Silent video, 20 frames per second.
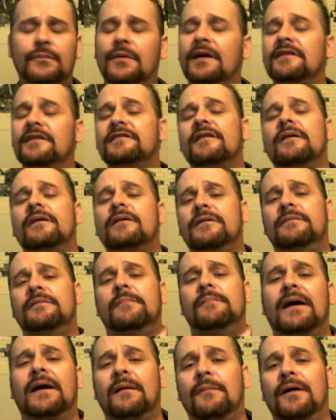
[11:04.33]
when I started
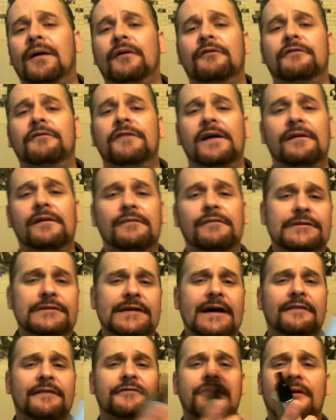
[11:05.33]
making my own flavors
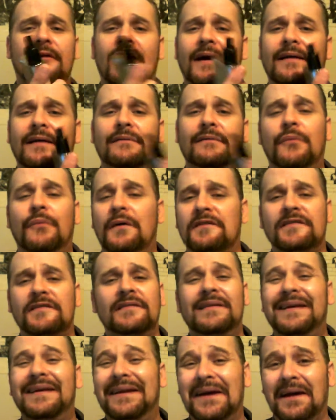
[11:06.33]
after I
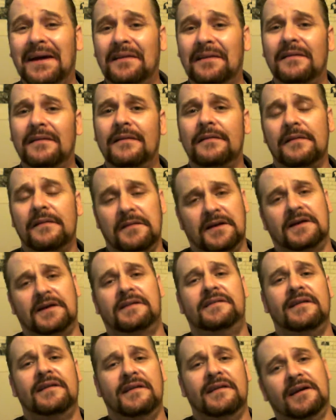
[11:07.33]
wasn't needing the
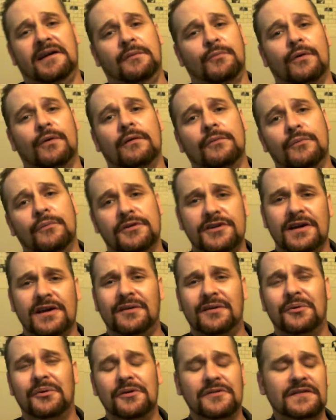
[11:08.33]
nicotine anymore, which I
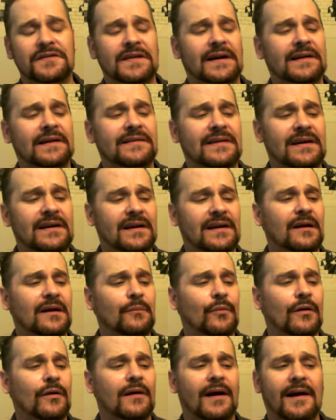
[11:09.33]
don't use nicotine
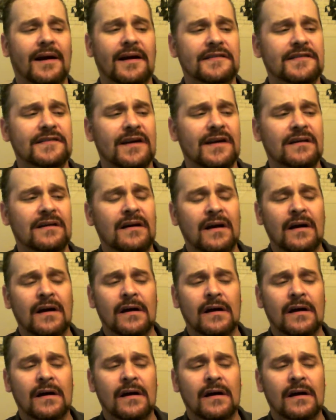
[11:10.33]
anymore, like I said,